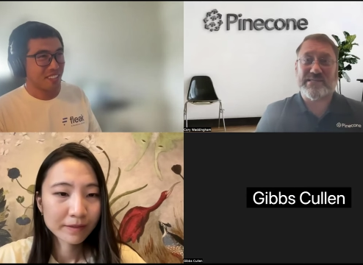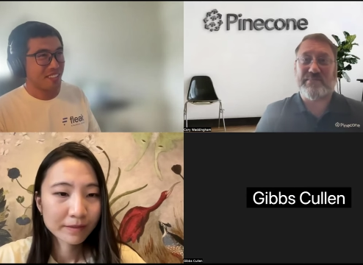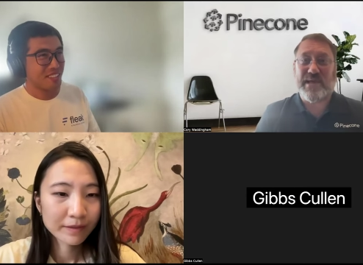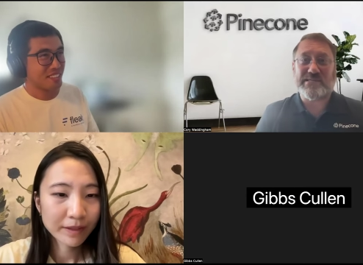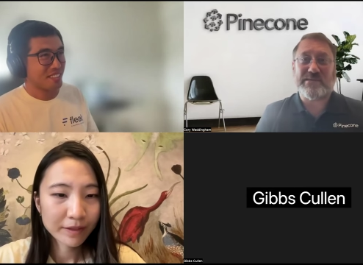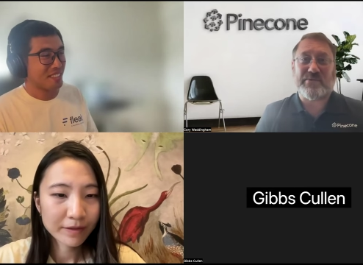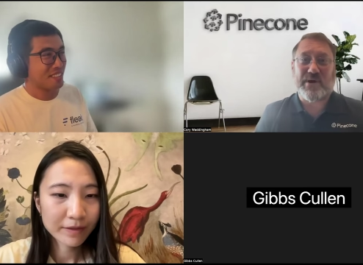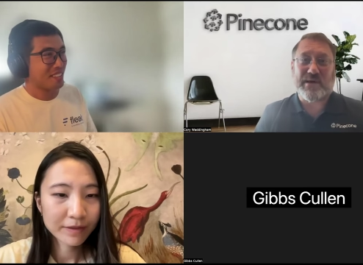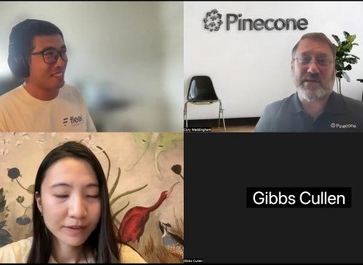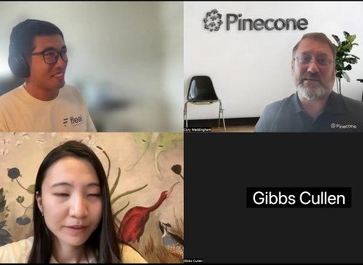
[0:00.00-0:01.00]
Speaker 1: an amazing
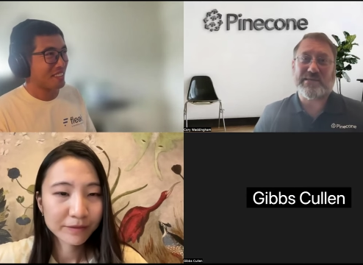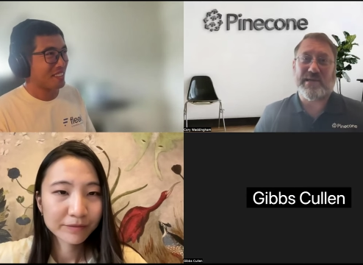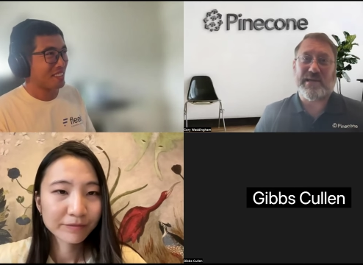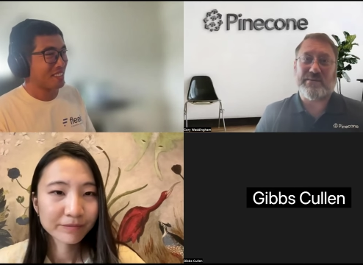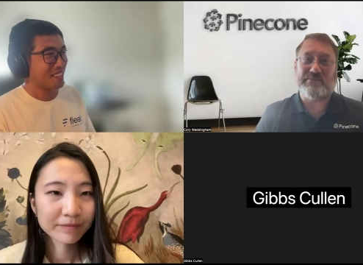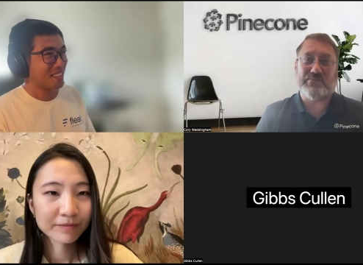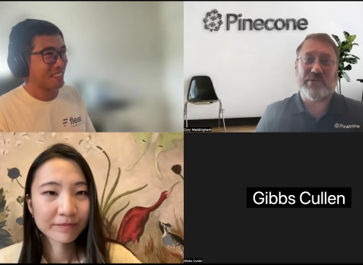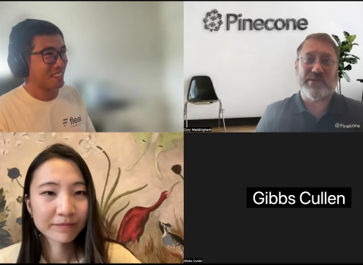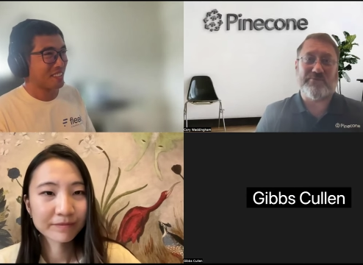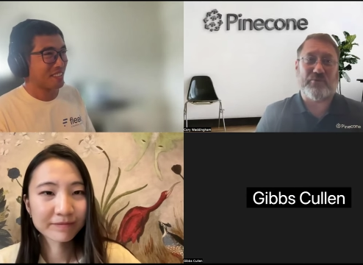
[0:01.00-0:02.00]
product, and I'm
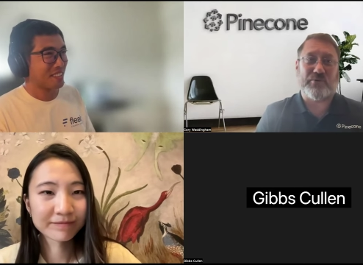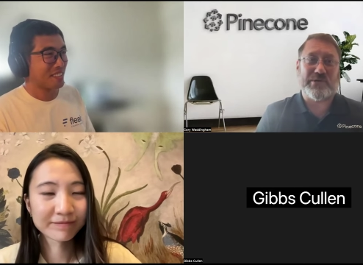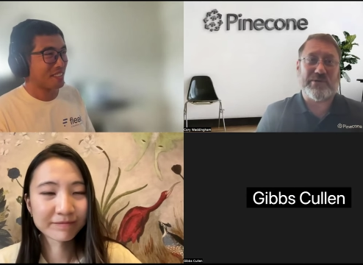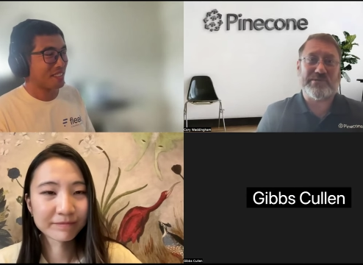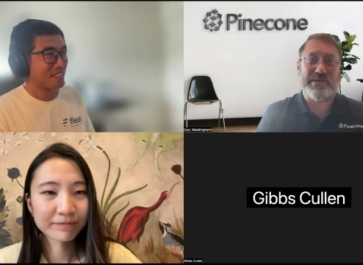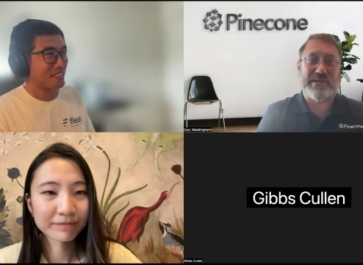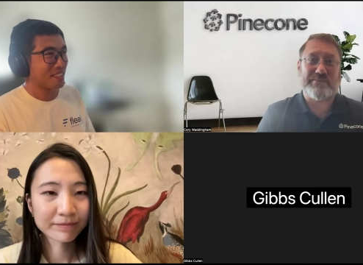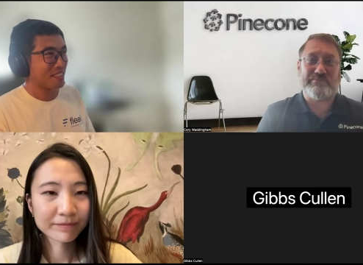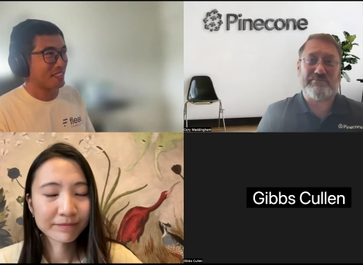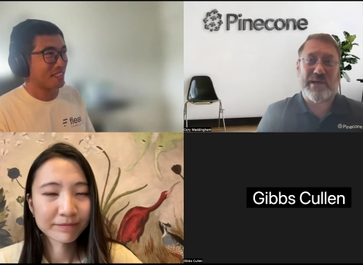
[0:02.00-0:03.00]
looking forward to using it
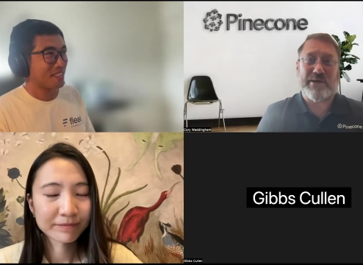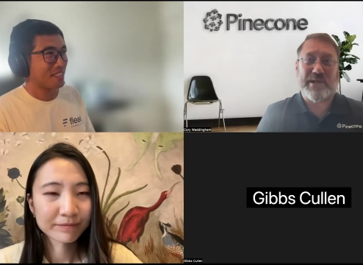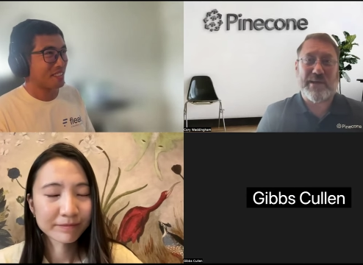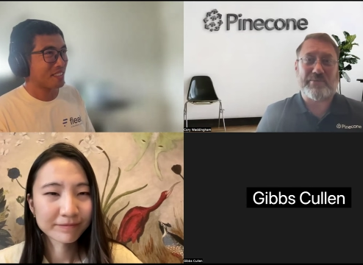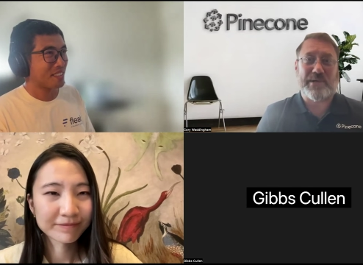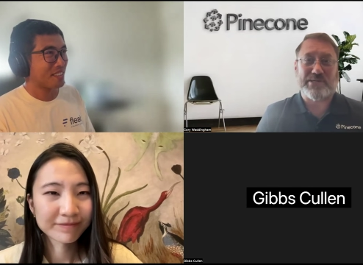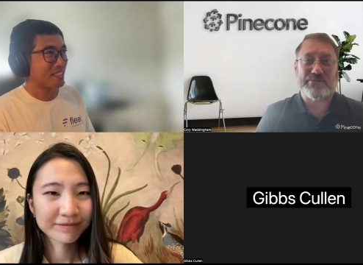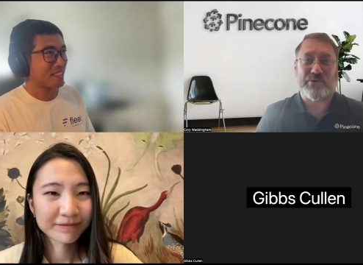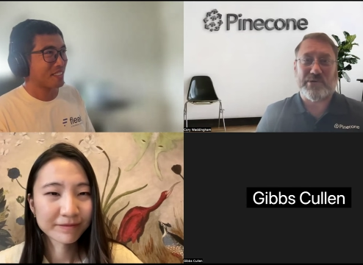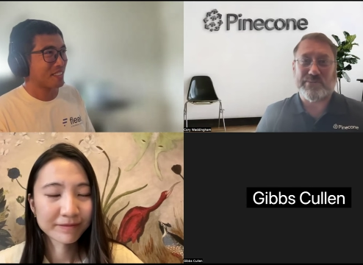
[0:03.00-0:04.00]
in my own
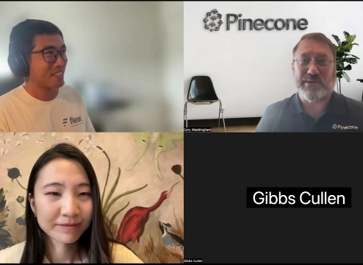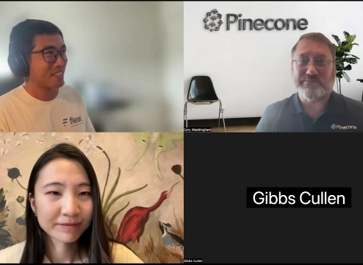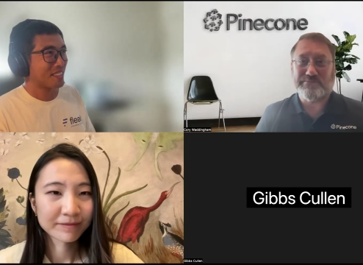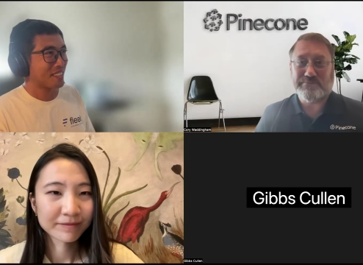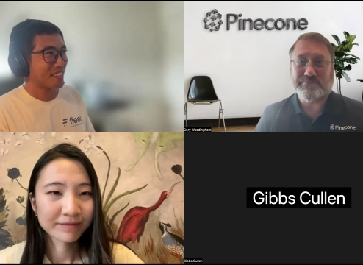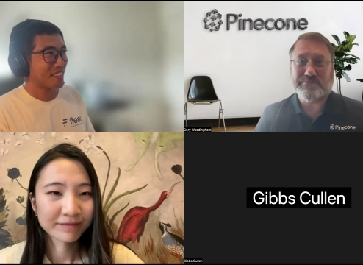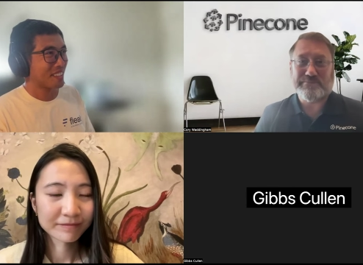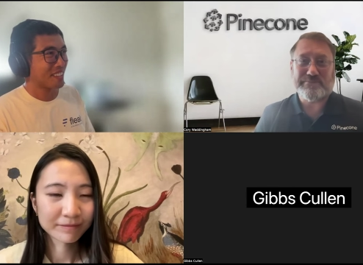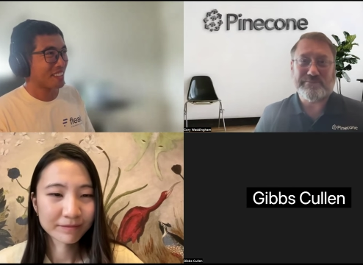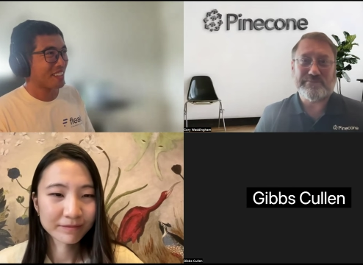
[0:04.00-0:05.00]
application work as well.
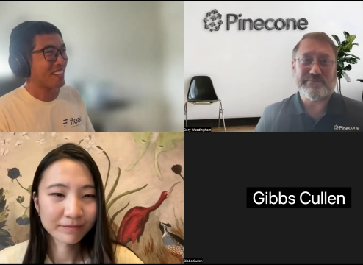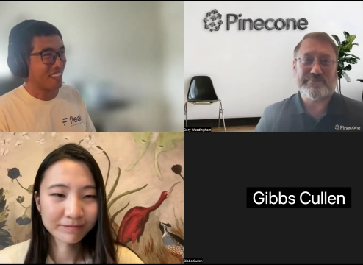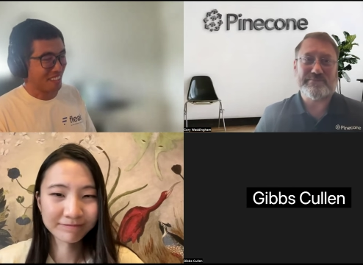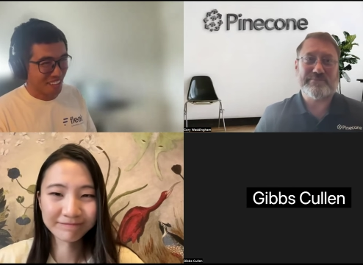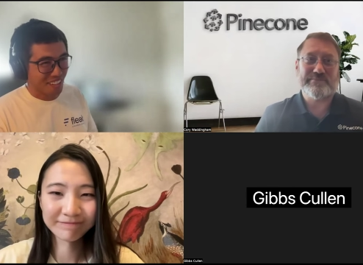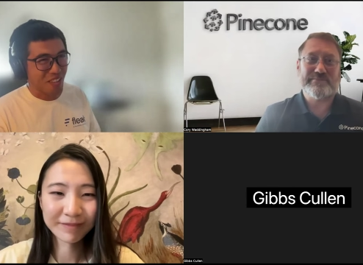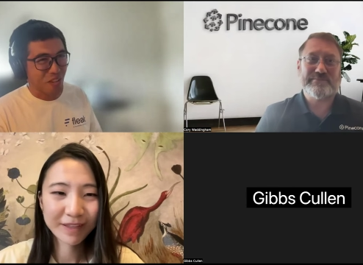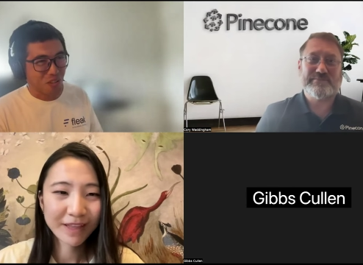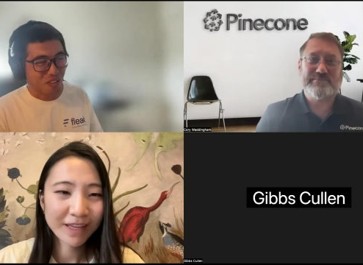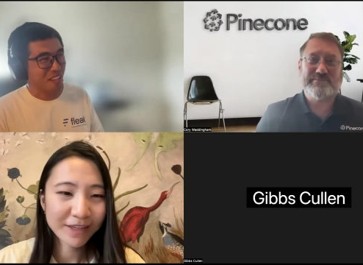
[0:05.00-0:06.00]
Speaker 2: Thank
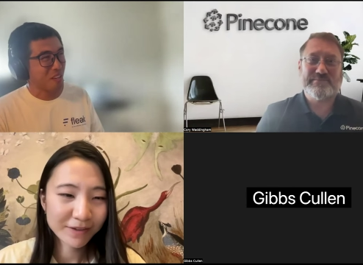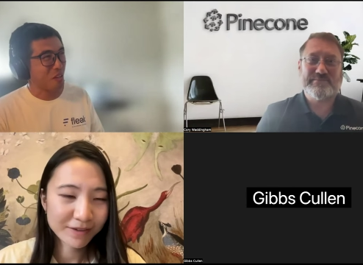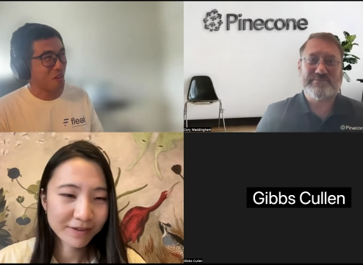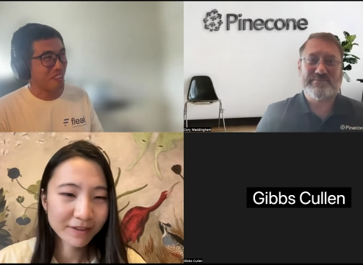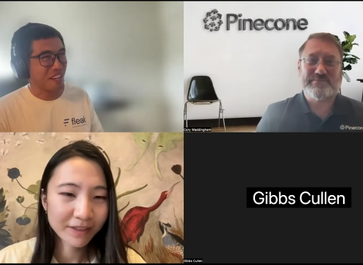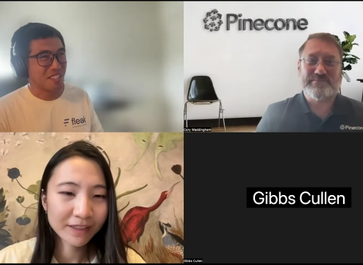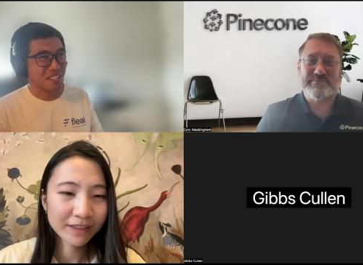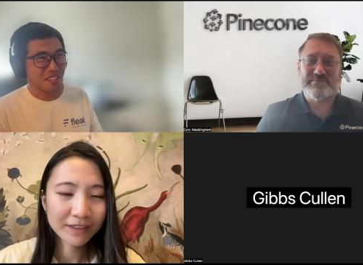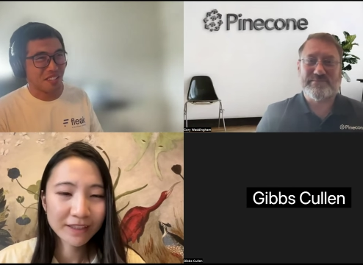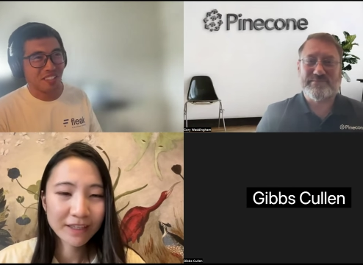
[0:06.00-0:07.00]
you. Thank you. Thank you. Thanks.
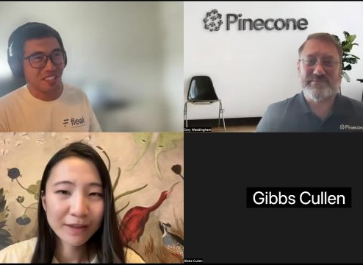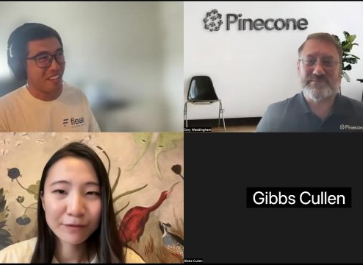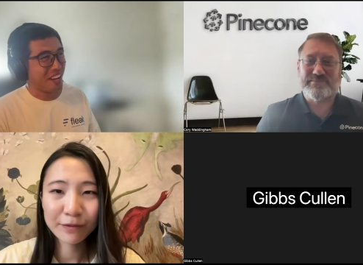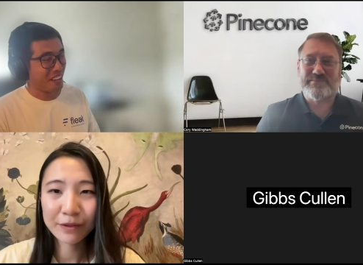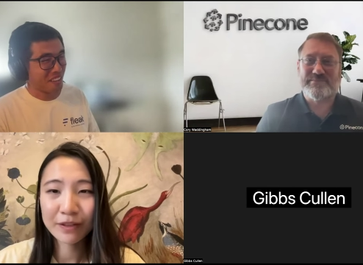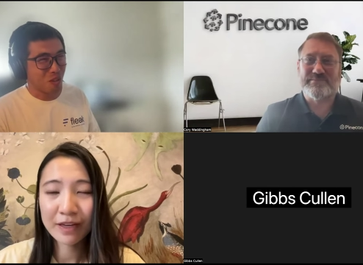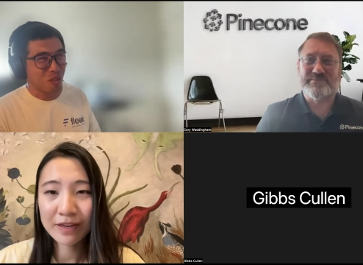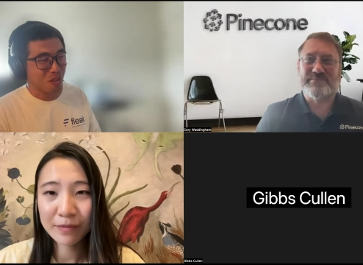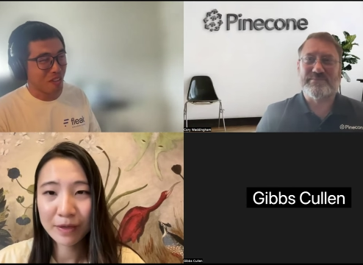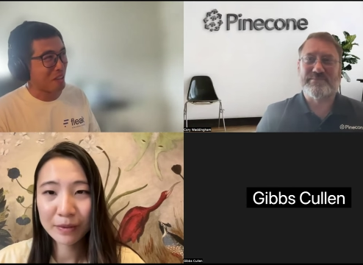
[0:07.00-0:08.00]
Uh, and
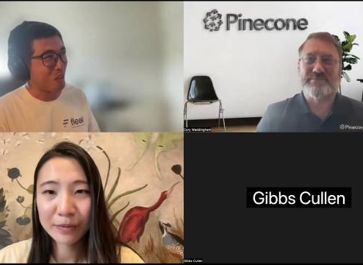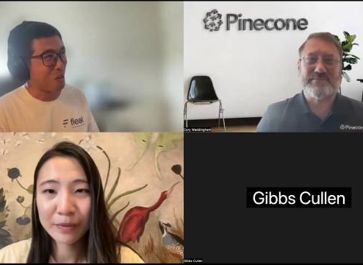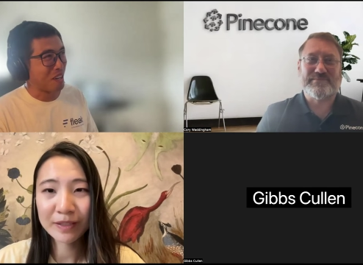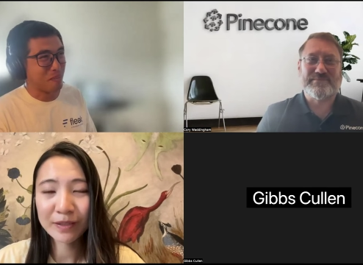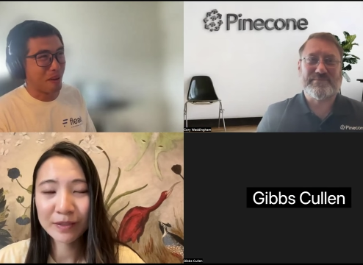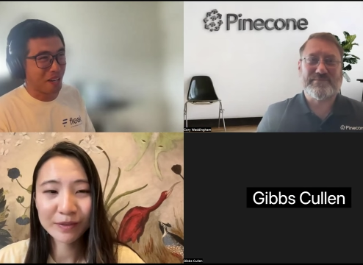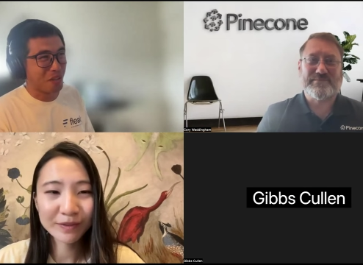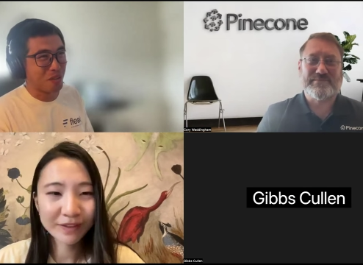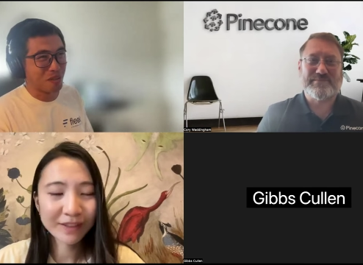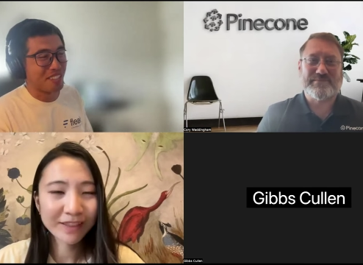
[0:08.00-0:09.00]
also thank you, uh,
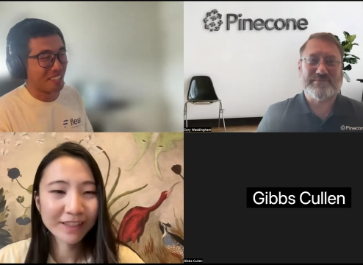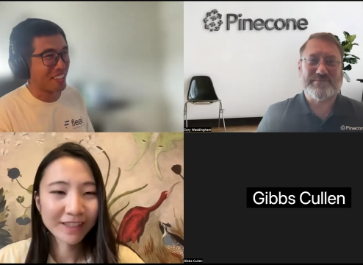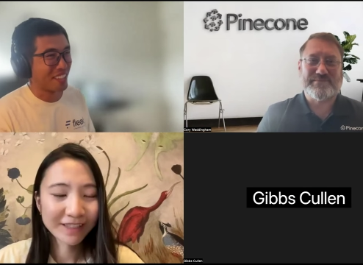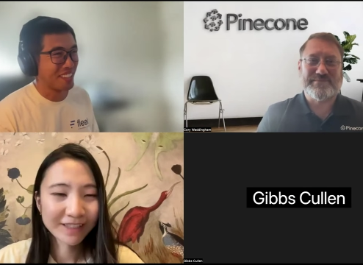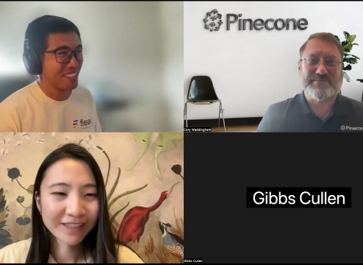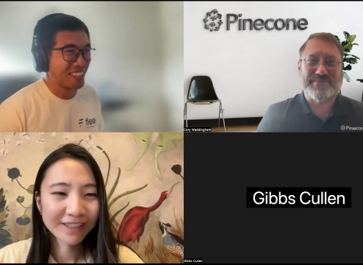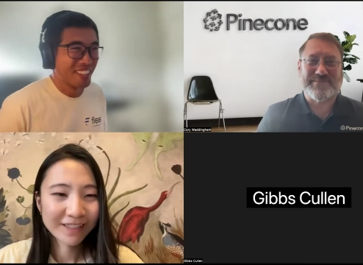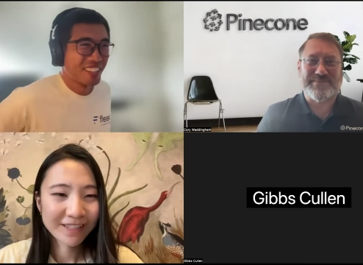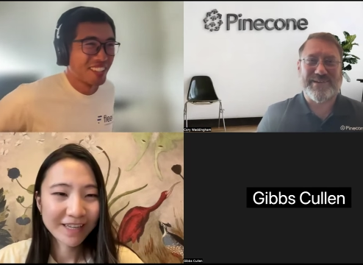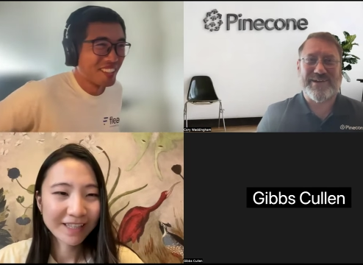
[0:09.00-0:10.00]
you. Yeah.
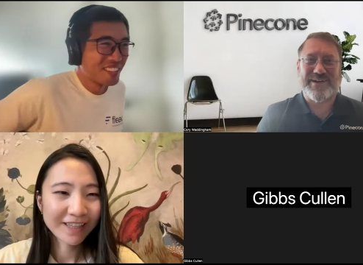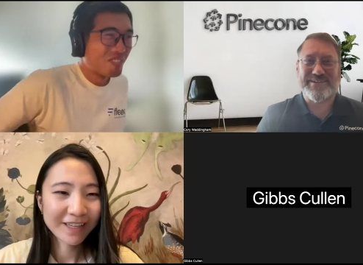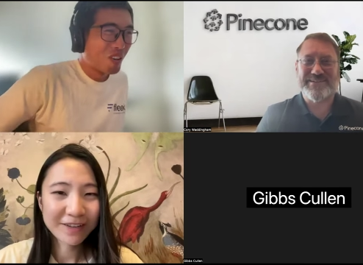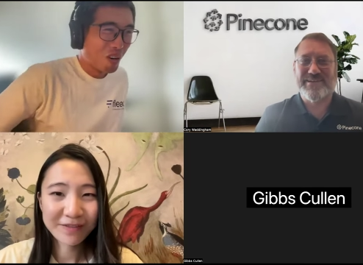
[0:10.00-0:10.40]
Yeah, right. thank you,